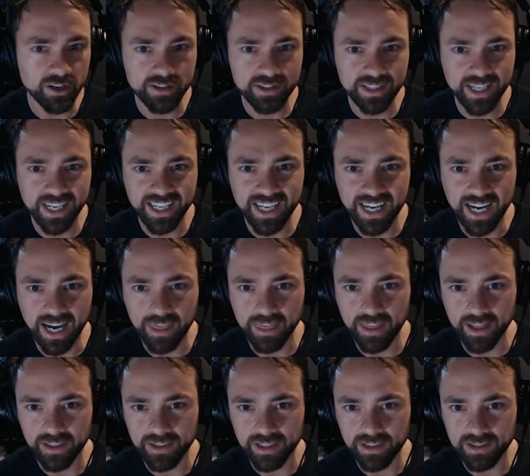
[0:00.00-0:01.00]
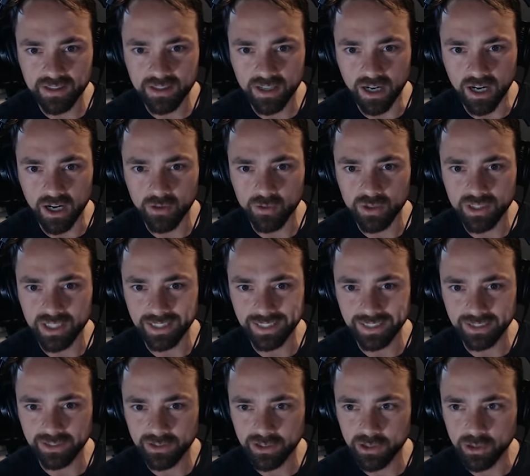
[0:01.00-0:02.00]
Say I thought this star was a
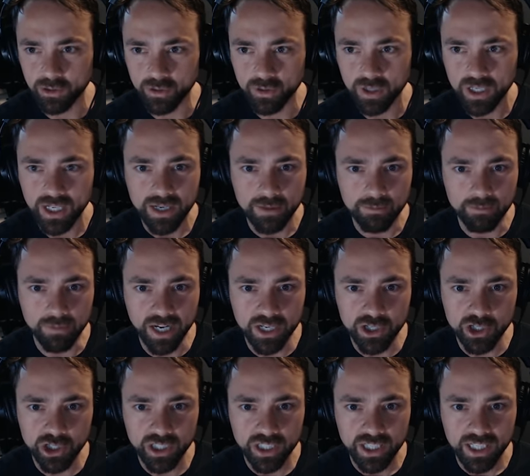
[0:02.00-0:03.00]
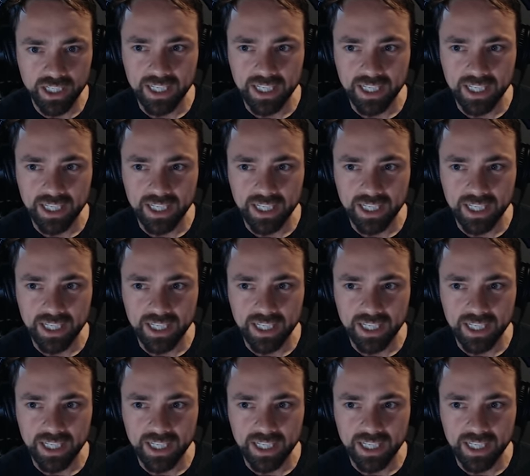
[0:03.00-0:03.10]
little too much.